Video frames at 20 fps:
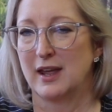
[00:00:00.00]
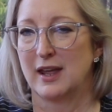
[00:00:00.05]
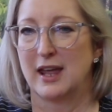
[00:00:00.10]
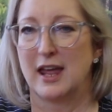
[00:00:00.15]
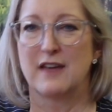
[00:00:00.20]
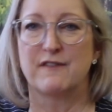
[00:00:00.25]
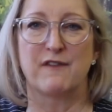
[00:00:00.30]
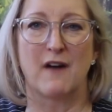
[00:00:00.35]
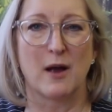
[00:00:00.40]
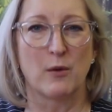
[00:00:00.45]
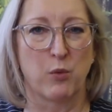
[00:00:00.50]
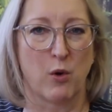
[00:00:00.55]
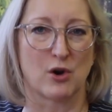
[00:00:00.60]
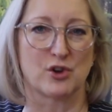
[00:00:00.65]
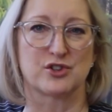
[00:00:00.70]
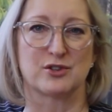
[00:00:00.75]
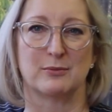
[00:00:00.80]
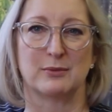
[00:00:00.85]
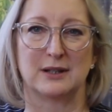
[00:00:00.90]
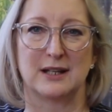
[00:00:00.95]
If I watch
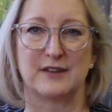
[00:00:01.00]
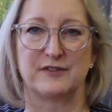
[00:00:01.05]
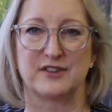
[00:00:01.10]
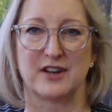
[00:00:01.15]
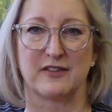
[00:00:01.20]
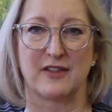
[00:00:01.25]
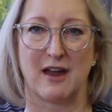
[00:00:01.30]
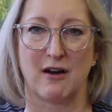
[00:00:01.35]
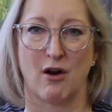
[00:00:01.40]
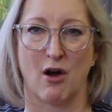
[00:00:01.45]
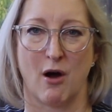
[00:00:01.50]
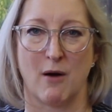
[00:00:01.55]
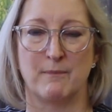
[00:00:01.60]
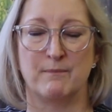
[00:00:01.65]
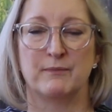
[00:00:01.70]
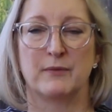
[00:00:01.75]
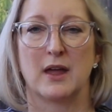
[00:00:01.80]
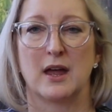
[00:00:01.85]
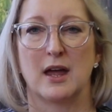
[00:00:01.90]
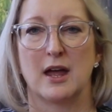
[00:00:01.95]
someone lifting their arm,
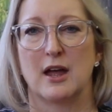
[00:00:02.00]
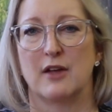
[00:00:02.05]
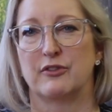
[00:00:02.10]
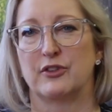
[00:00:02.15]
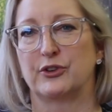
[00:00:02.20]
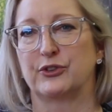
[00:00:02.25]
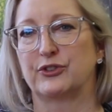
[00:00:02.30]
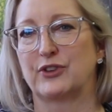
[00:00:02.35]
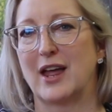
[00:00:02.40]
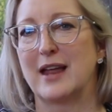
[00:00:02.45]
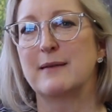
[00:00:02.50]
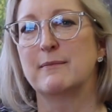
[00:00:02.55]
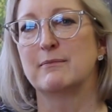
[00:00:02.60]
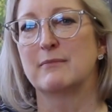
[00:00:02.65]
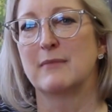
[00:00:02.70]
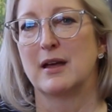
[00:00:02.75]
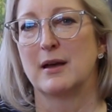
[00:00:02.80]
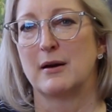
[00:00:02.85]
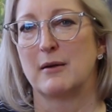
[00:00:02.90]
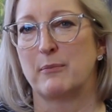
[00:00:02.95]
the same
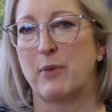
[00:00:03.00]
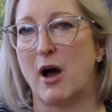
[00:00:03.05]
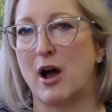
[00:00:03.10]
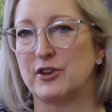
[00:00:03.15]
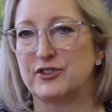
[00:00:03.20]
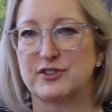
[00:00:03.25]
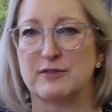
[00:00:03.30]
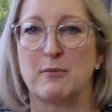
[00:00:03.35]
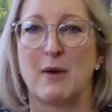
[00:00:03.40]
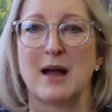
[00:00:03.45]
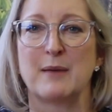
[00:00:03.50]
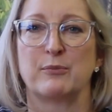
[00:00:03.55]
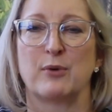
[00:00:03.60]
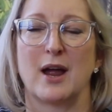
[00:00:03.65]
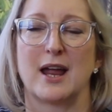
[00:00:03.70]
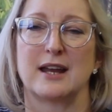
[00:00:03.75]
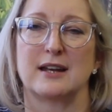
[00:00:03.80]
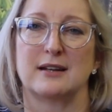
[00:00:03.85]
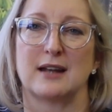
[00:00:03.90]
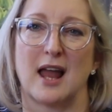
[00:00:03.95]
parts of my
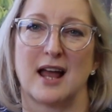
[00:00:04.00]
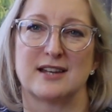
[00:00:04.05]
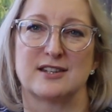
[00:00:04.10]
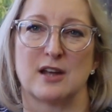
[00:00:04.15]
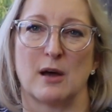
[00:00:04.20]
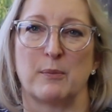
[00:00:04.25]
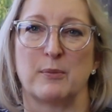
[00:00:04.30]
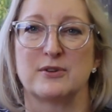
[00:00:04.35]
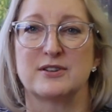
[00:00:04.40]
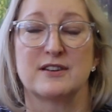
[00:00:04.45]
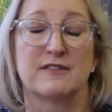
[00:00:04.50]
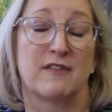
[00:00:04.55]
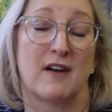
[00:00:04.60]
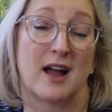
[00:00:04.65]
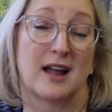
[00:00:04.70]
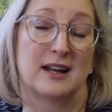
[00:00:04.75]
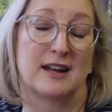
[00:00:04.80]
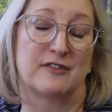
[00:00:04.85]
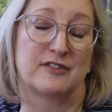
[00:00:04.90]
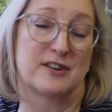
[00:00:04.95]
brain light up as if
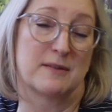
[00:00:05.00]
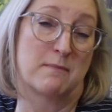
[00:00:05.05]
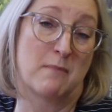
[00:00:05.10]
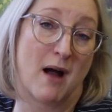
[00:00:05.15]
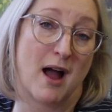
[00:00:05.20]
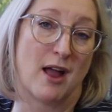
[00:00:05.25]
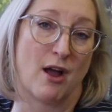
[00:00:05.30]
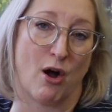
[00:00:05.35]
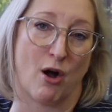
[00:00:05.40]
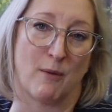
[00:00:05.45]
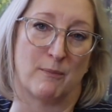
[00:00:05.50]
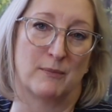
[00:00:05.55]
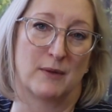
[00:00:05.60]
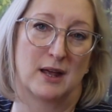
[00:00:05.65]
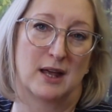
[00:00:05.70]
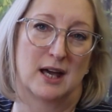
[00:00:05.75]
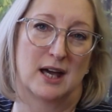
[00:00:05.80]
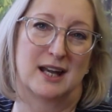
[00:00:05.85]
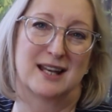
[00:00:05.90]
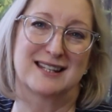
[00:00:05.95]
I lifted my arm.
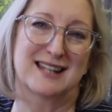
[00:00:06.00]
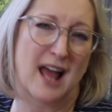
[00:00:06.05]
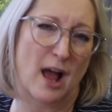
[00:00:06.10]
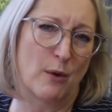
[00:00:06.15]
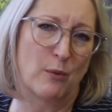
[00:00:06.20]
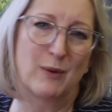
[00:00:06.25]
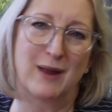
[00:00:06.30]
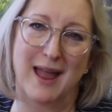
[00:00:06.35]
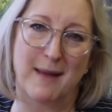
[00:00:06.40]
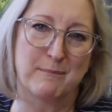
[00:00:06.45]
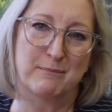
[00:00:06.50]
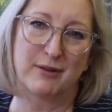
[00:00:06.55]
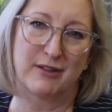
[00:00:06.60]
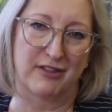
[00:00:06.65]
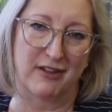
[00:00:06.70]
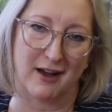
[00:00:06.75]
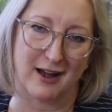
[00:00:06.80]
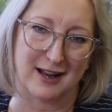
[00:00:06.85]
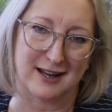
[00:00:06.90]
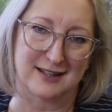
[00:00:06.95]
It's how we
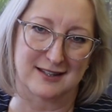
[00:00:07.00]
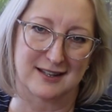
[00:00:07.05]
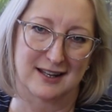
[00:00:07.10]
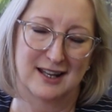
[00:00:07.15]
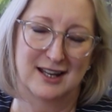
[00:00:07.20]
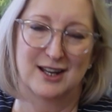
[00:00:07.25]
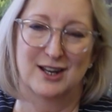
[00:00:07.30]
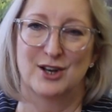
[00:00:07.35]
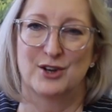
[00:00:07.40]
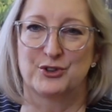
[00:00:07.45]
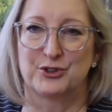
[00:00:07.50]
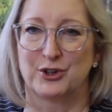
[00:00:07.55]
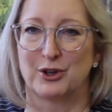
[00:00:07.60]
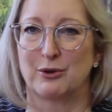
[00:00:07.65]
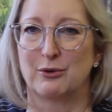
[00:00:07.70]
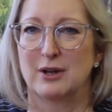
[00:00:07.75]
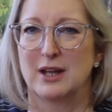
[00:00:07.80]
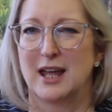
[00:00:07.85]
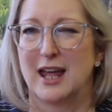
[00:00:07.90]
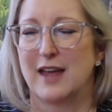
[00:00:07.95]
empathise.
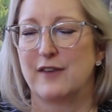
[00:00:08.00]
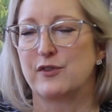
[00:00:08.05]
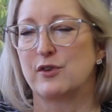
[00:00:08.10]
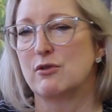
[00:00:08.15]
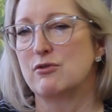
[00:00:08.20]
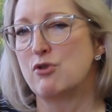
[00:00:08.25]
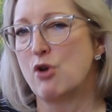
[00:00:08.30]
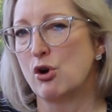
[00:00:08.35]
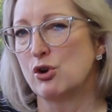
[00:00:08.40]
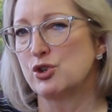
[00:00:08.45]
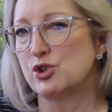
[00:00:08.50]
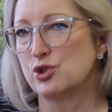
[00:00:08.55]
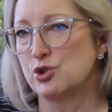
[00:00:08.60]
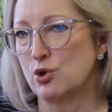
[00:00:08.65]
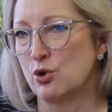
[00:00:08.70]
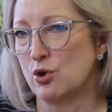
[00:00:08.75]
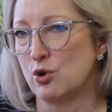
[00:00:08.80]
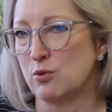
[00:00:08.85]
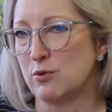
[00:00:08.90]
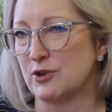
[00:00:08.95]
So if you're not
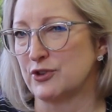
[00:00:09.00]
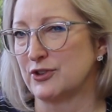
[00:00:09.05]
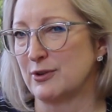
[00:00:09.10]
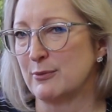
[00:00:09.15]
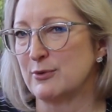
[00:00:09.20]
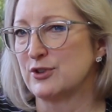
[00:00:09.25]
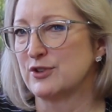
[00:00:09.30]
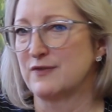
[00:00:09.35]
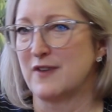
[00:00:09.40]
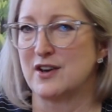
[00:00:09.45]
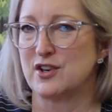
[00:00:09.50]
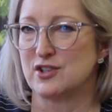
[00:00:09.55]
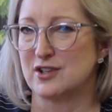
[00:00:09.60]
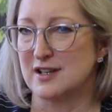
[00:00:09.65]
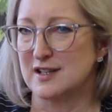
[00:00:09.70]
sure what someone's facial